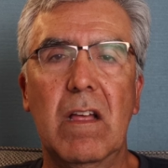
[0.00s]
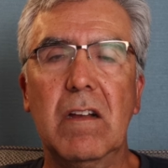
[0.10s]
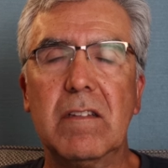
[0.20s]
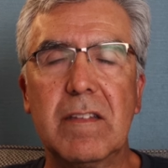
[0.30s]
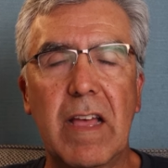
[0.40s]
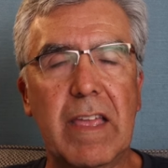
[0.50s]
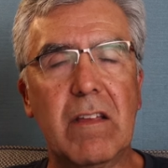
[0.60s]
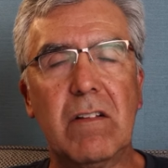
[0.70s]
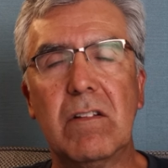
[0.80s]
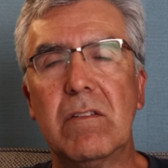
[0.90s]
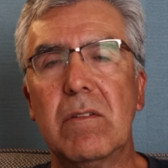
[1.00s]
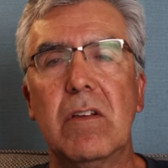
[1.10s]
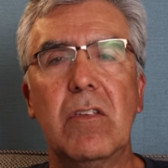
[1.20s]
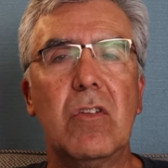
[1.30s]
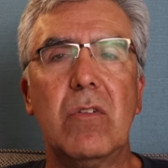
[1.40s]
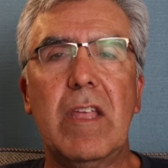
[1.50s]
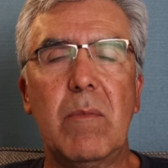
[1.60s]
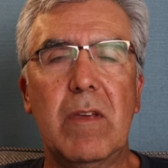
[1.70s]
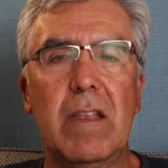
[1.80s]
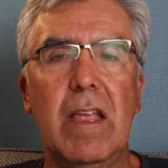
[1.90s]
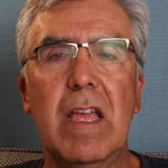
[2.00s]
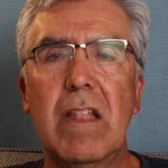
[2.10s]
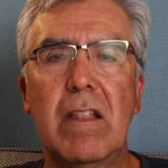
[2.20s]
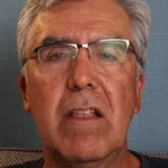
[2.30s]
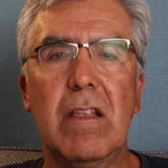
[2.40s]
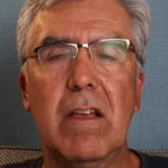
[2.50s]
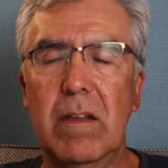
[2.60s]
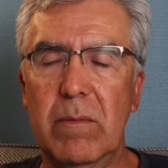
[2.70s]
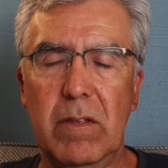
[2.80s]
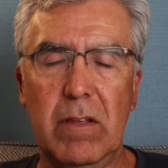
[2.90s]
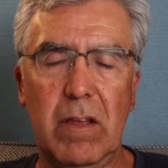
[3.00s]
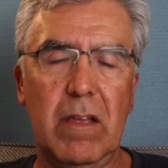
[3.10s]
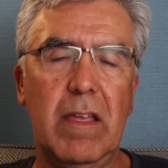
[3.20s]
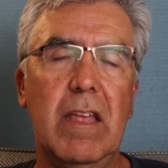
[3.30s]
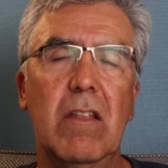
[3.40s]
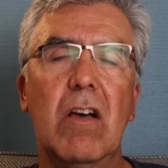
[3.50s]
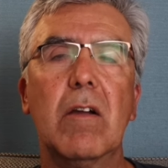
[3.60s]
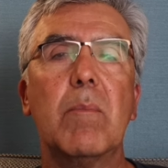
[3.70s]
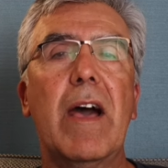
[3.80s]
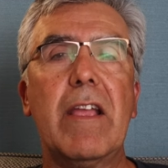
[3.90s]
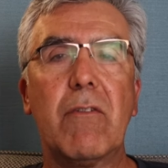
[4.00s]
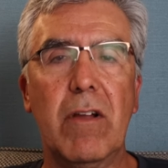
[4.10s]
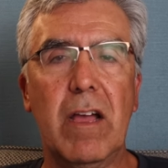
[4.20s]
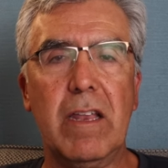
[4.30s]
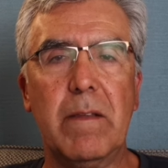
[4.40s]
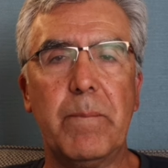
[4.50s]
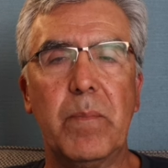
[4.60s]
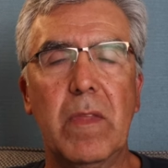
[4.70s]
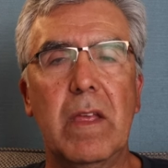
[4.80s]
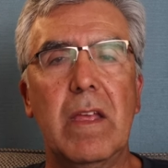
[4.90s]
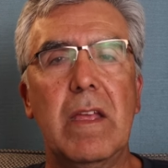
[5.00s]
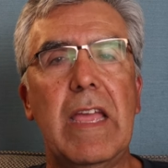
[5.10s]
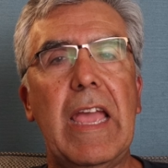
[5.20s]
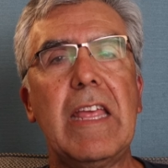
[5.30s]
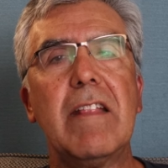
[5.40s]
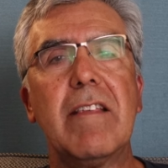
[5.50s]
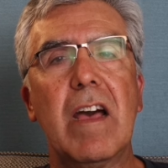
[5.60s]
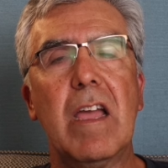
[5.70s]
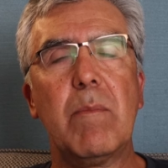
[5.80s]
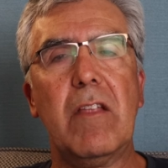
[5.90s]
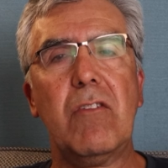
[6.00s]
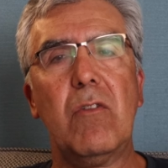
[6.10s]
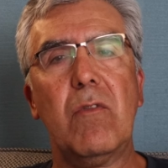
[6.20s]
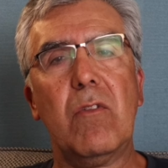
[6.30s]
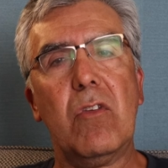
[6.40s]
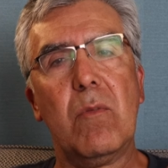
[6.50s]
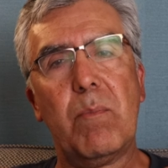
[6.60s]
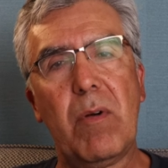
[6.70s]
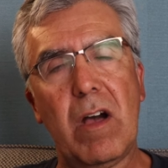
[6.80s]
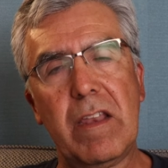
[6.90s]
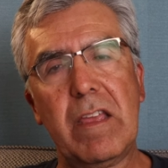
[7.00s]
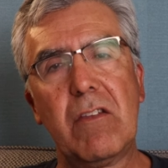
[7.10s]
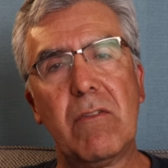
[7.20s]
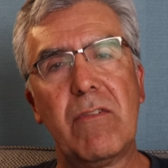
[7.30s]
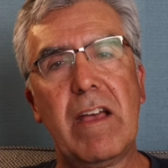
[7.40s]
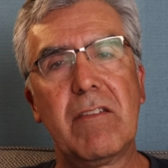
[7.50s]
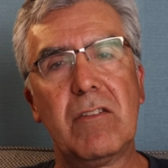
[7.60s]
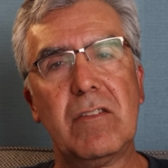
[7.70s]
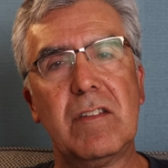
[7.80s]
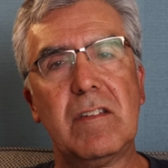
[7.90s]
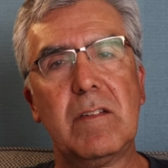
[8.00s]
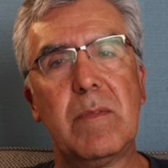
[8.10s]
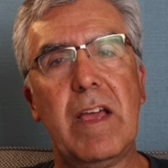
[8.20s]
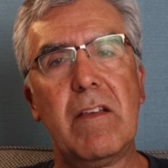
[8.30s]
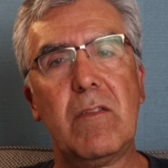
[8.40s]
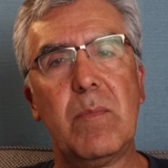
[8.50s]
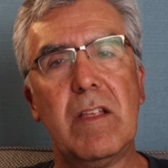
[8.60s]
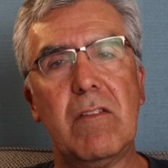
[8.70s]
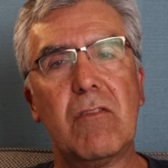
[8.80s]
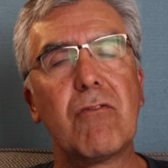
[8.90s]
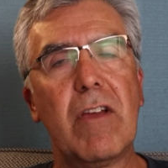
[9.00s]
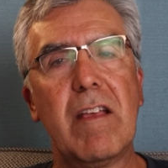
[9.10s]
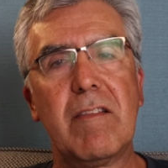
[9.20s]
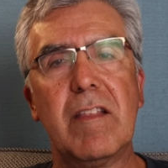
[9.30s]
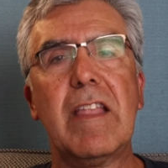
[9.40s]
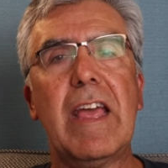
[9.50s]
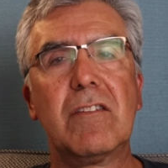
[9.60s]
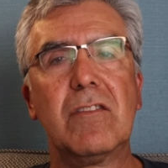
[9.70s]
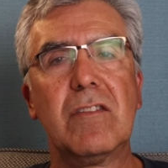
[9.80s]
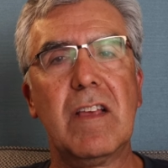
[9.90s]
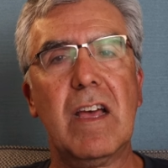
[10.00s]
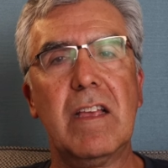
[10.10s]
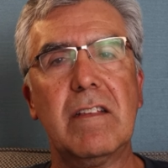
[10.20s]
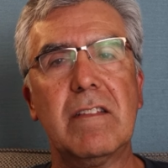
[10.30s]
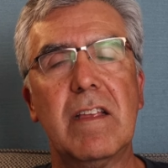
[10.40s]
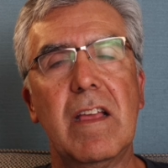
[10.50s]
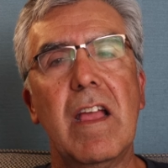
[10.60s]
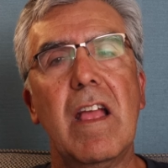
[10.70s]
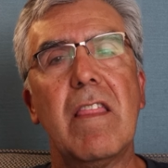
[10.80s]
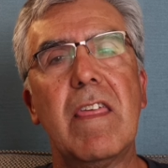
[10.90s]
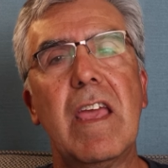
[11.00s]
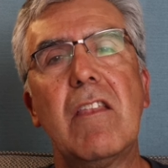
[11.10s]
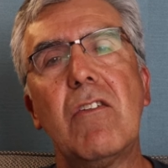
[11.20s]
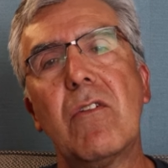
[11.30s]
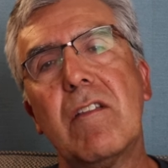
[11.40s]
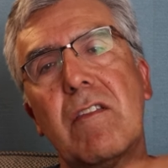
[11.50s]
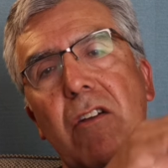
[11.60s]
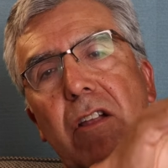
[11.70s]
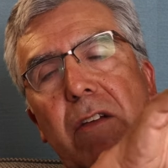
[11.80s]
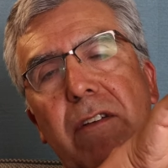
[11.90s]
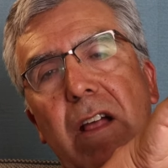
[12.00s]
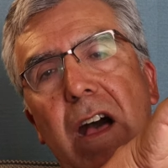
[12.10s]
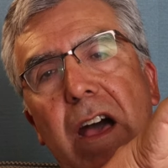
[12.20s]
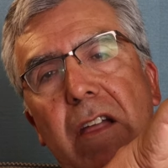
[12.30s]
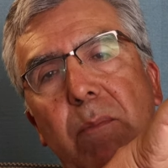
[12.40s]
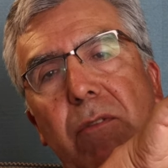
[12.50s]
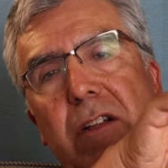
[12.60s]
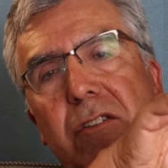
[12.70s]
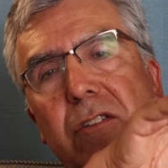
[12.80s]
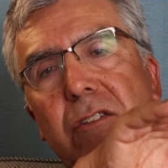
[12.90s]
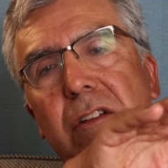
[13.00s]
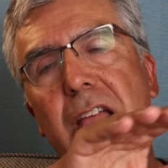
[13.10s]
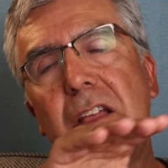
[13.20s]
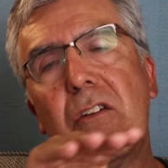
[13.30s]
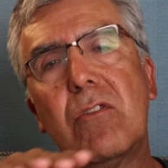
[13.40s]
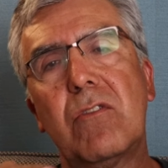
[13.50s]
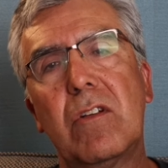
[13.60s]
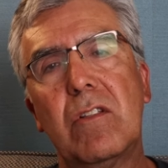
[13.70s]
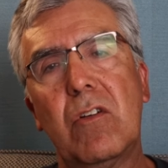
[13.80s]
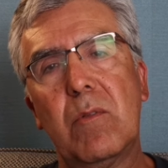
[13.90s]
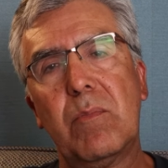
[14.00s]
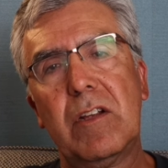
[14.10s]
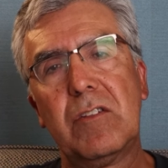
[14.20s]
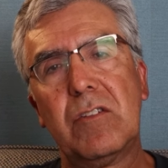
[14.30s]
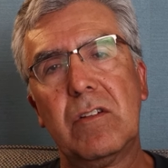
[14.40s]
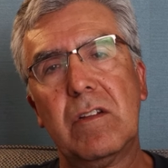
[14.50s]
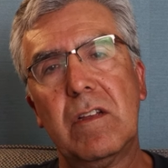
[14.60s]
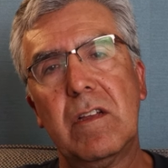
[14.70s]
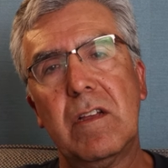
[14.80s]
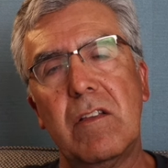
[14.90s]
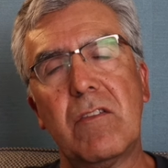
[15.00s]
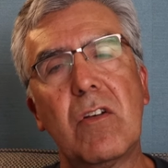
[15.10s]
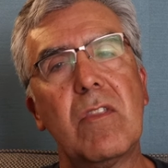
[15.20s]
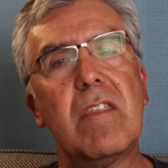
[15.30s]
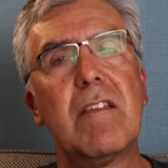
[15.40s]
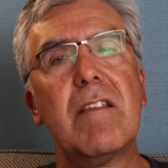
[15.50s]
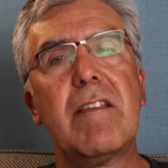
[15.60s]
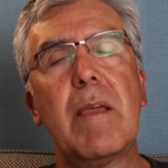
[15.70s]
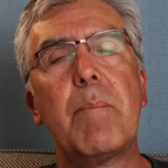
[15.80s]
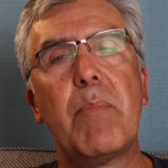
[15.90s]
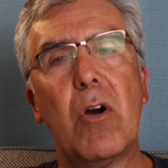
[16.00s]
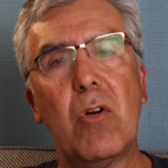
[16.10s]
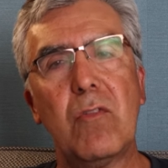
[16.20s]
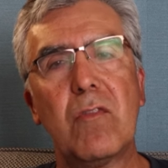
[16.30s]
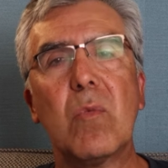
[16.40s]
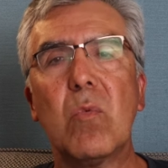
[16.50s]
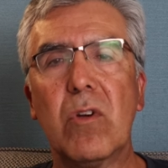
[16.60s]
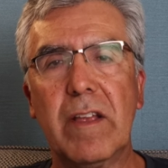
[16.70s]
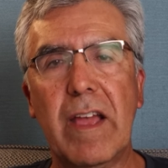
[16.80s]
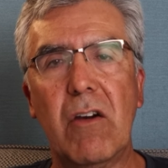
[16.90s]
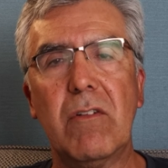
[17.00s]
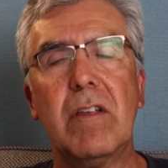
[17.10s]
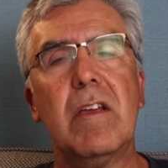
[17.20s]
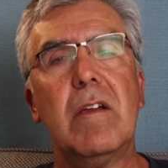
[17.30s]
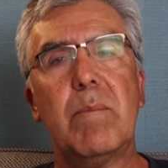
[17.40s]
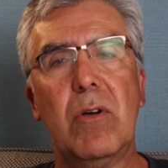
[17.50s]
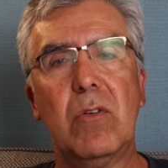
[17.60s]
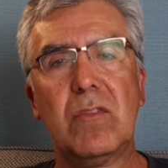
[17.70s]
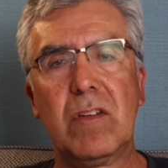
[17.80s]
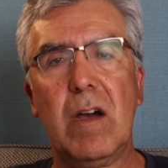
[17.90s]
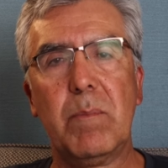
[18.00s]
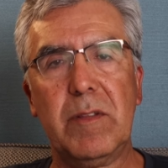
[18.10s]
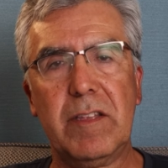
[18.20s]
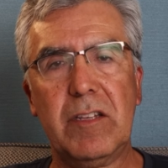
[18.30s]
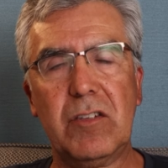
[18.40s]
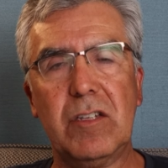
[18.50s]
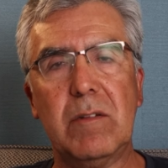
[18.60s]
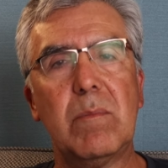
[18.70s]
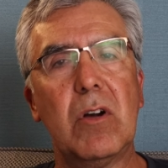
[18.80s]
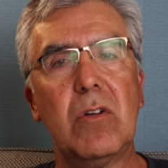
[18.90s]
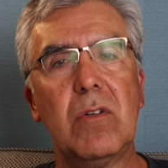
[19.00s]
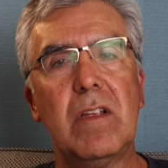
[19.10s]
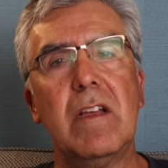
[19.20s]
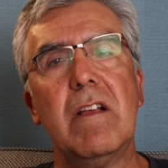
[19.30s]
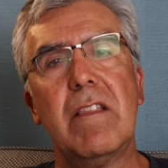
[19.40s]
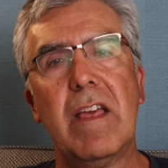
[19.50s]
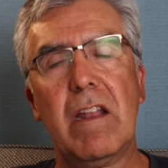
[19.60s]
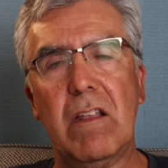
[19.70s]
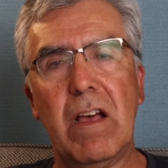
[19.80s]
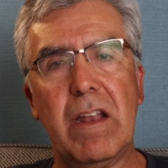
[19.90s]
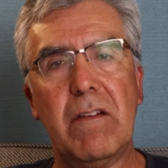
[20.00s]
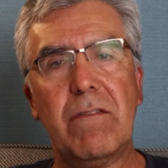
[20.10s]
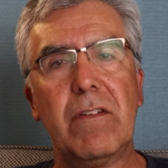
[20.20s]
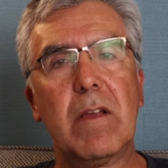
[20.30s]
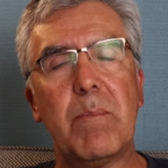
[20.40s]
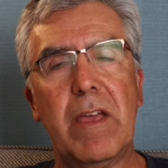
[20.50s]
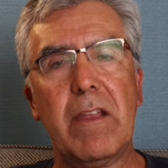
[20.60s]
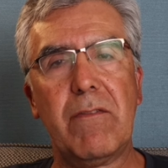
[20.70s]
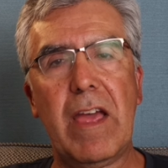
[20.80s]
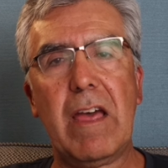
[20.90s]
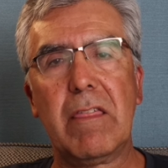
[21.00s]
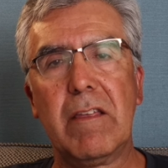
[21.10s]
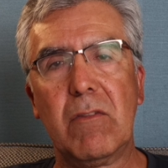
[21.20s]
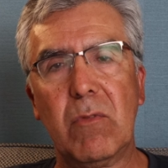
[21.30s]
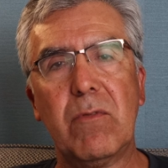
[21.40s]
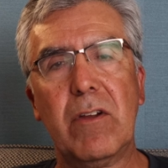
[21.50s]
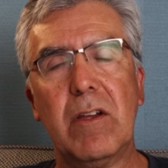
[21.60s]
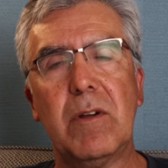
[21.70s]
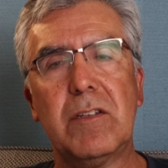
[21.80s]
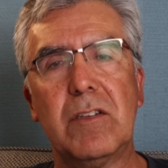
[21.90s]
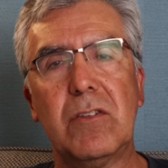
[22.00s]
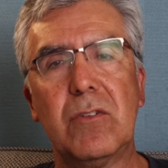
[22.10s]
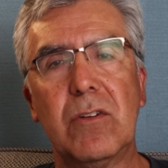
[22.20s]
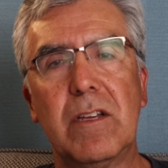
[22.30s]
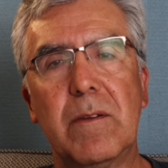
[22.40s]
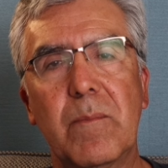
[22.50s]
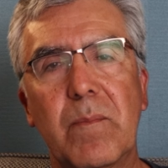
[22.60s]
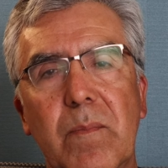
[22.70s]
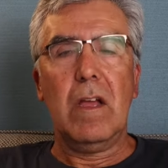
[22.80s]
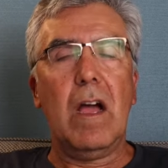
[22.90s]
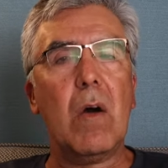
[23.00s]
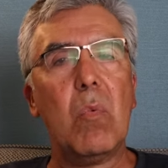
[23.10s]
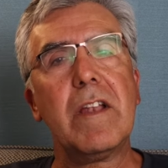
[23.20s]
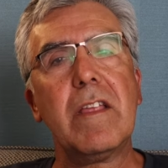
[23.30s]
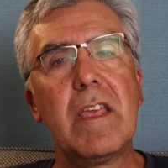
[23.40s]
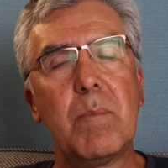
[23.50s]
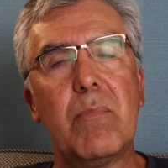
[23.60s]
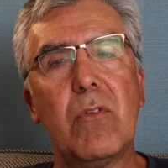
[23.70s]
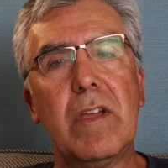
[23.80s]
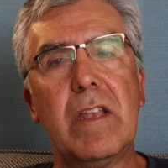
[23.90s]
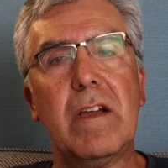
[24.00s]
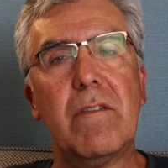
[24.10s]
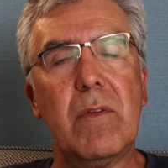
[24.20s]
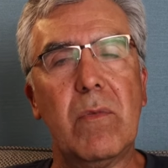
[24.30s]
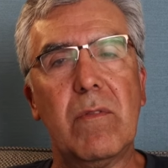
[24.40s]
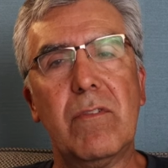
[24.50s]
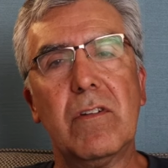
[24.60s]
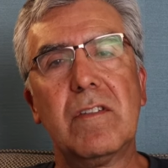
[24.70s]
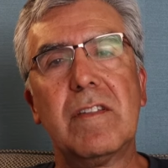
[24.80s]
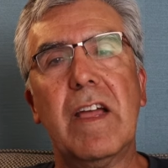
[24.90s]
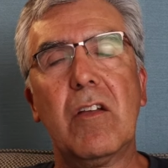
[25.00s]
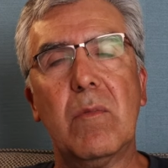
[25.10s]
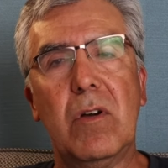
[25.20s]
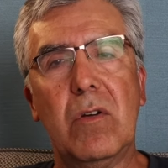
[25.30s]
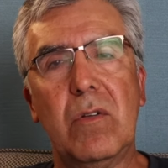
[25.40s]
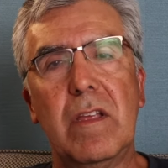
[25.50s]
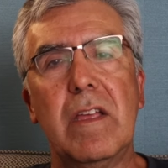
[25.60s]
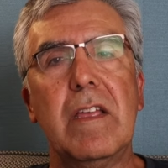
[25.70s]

long cycle, you name it, and uh, uh a long bike ride, anytime that you, your body and your vascular system has been stressed and exercised, then you can start off at a higher pressure and go to a lower pressure. So this is a post-workout, post-competition mode that a lot of competitive athletes will very much enjoy. Uh, one key point of the reverse cycle mode